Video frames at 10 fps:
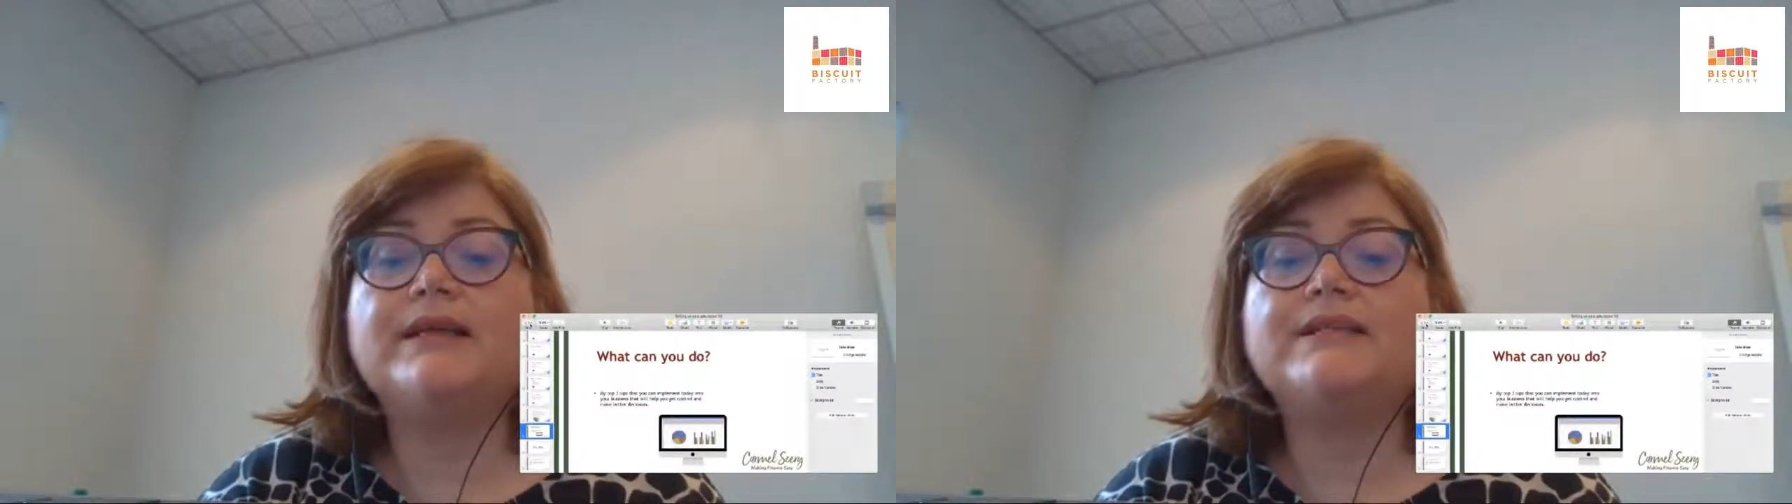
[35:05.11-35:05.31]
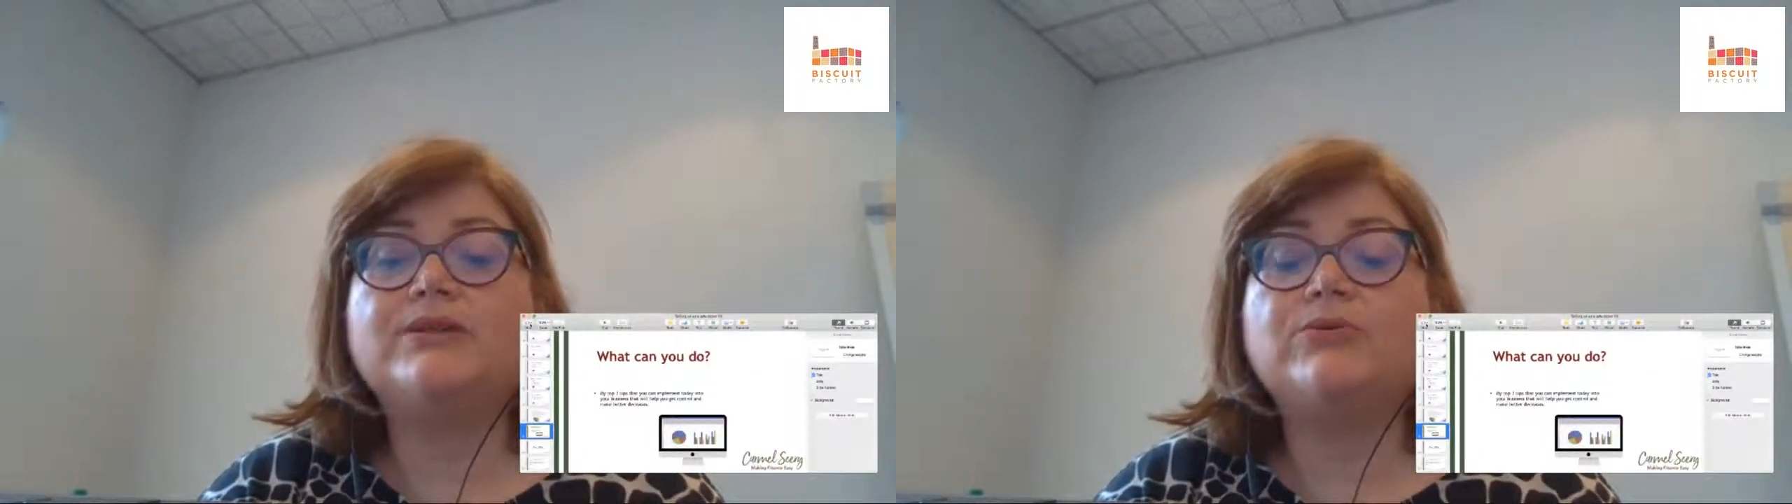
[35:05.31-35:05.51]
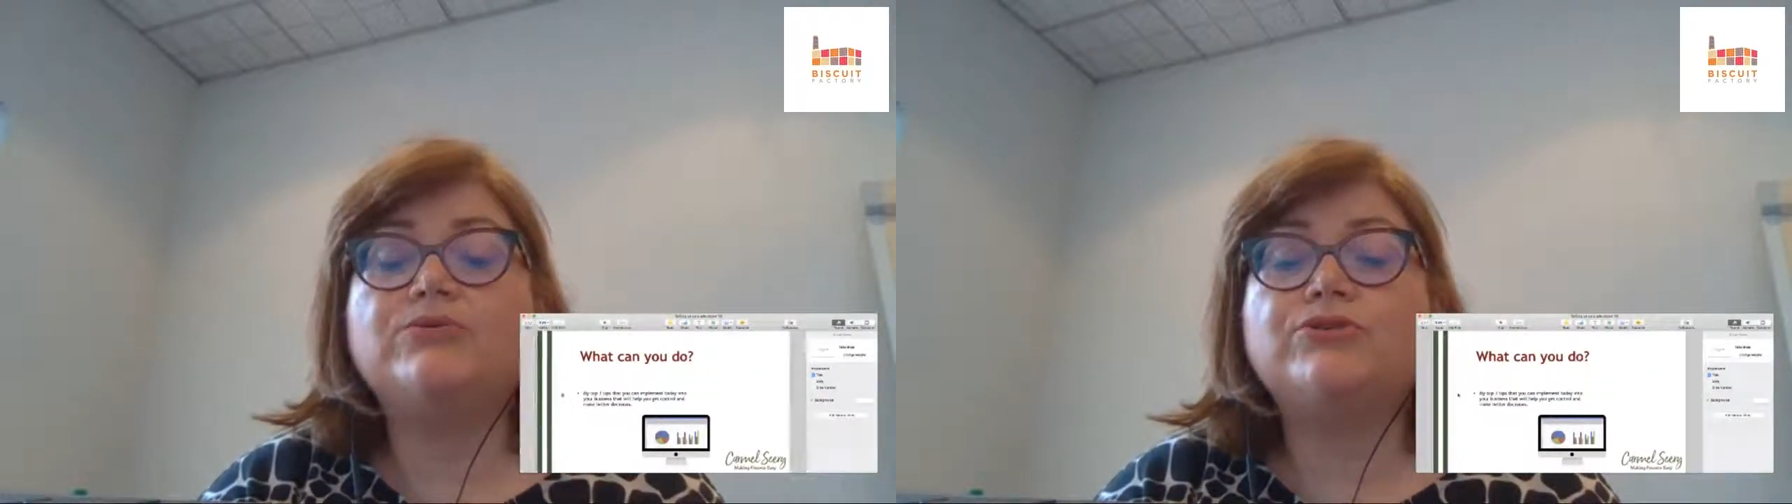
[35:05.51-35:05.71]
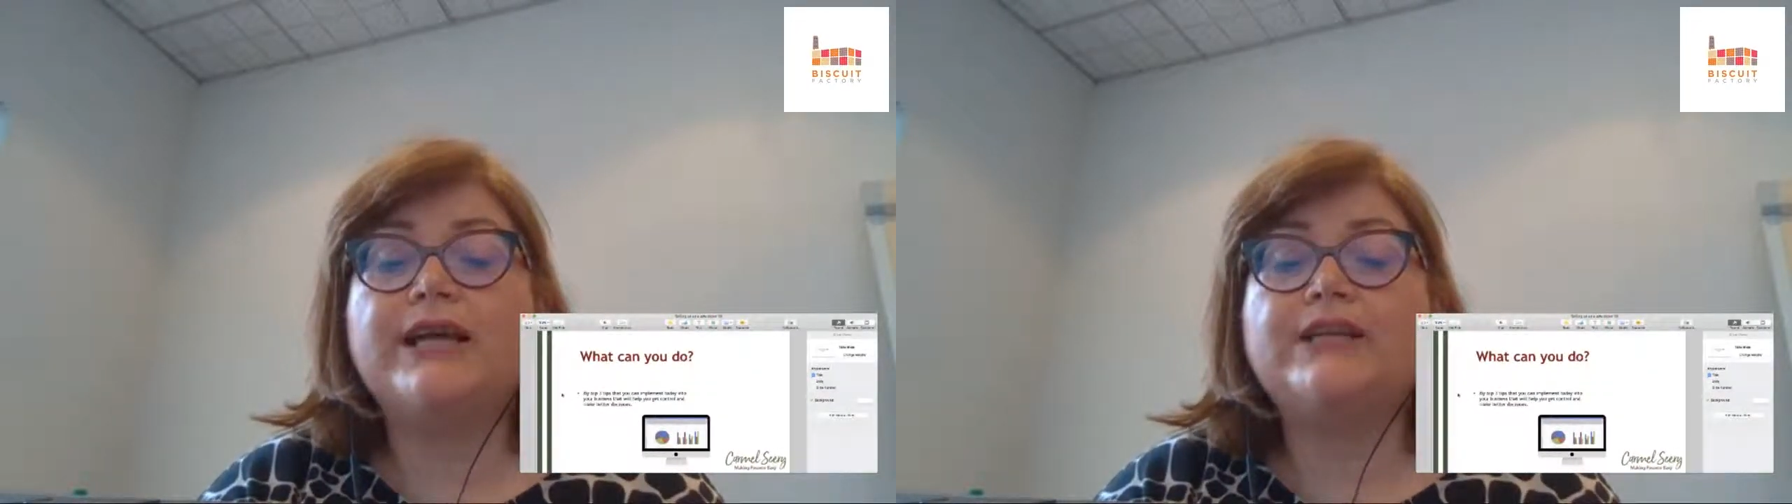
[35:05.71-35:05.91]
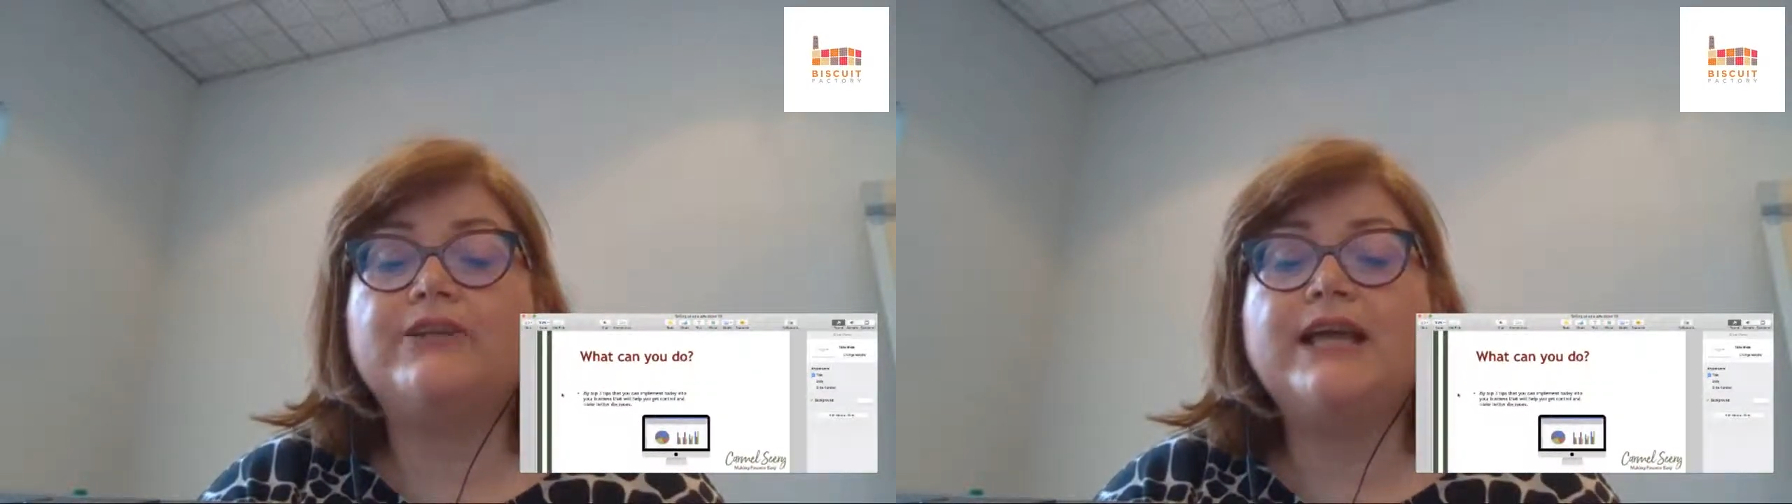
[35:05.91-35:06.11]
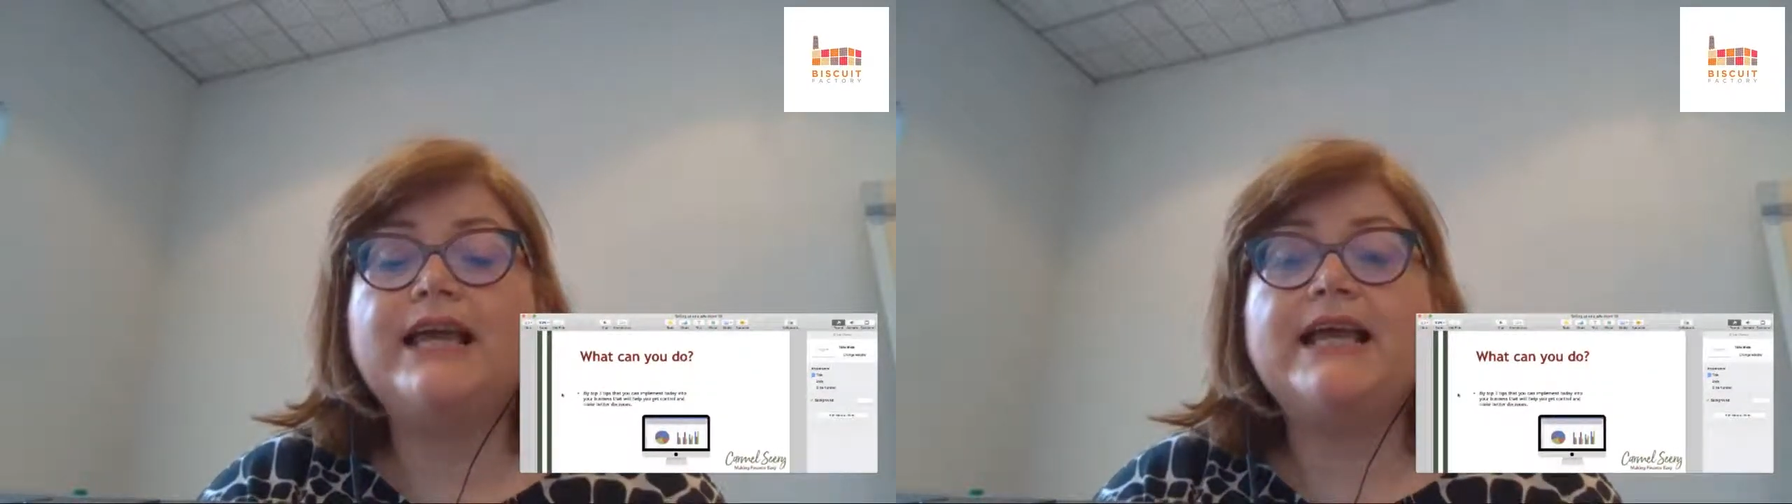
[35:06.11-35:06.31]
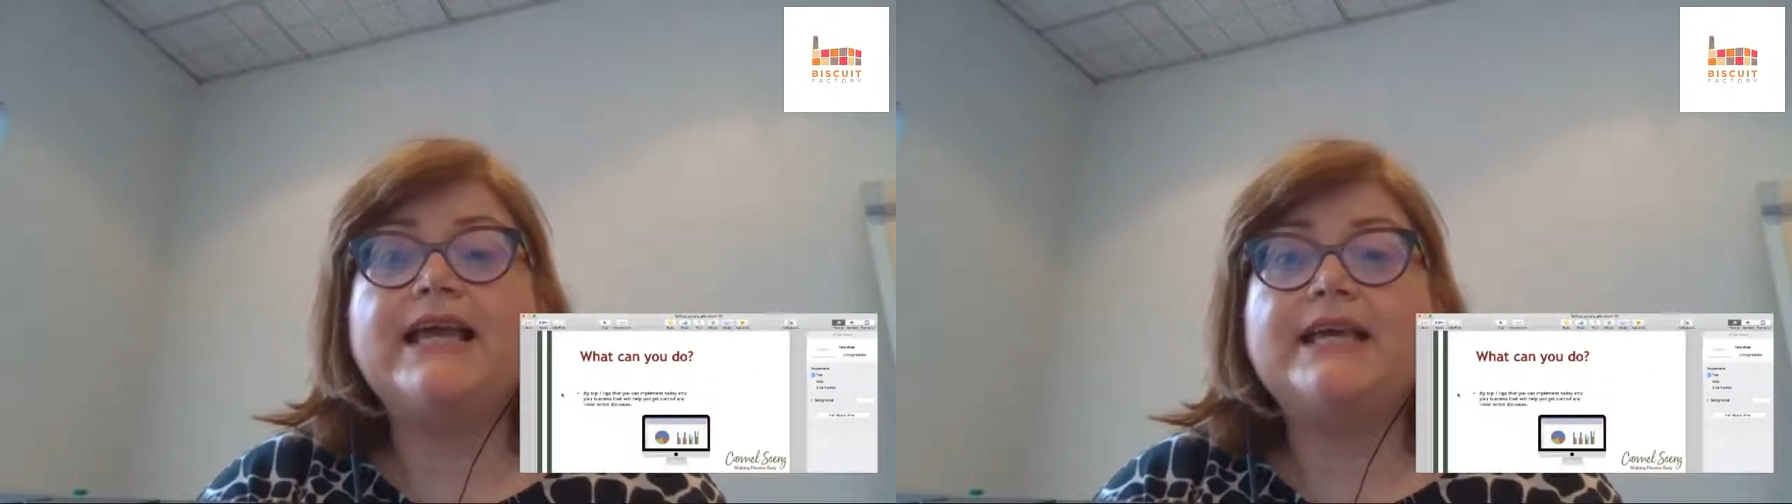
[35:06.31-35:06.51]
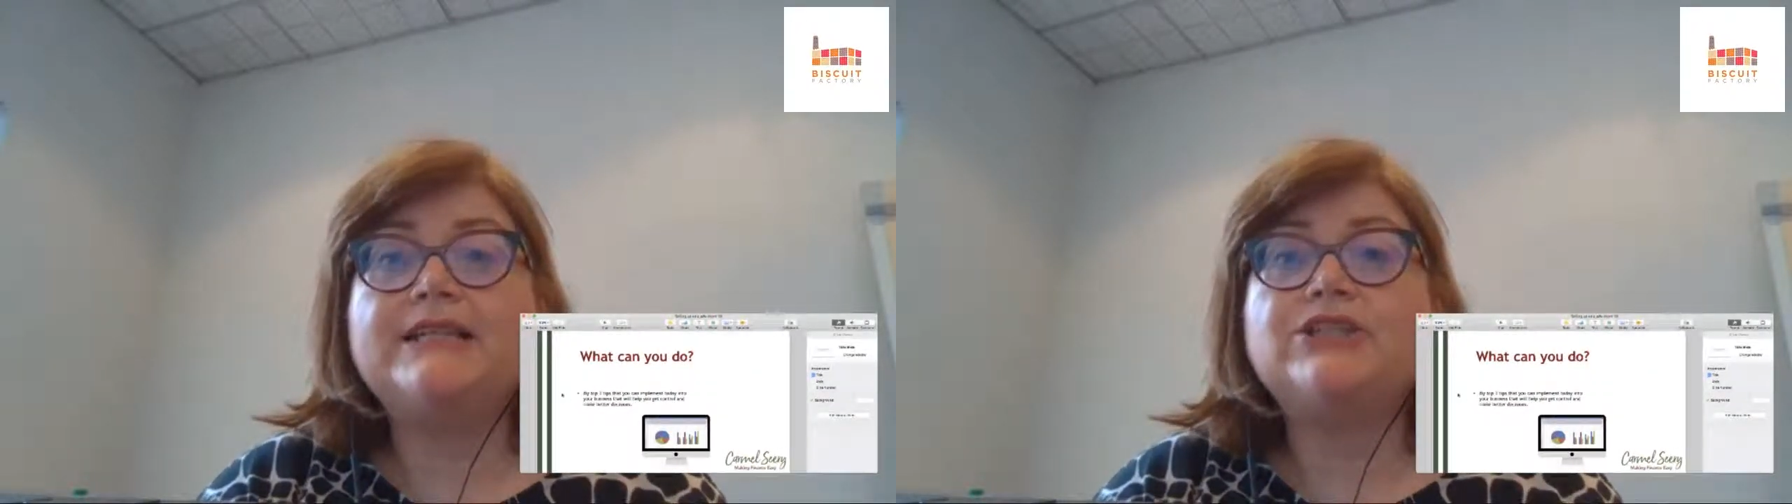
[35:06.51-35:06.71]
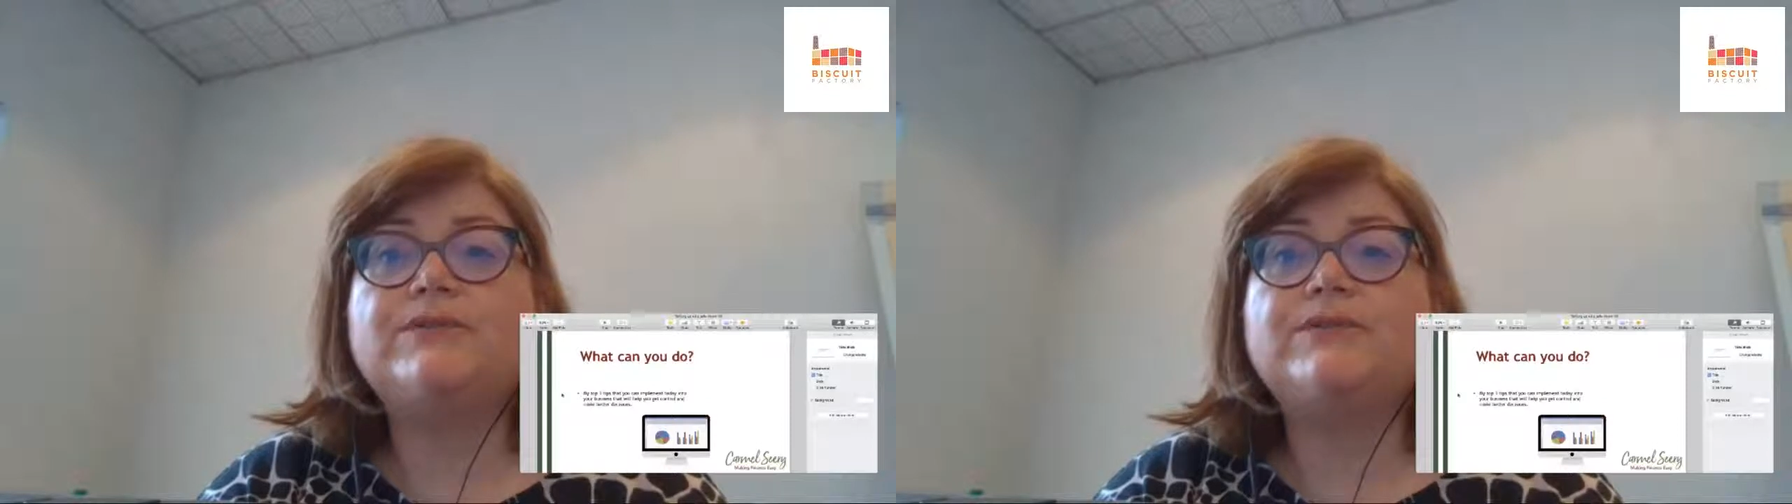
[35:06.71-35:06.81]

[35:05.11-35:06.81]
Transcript: sole trader, is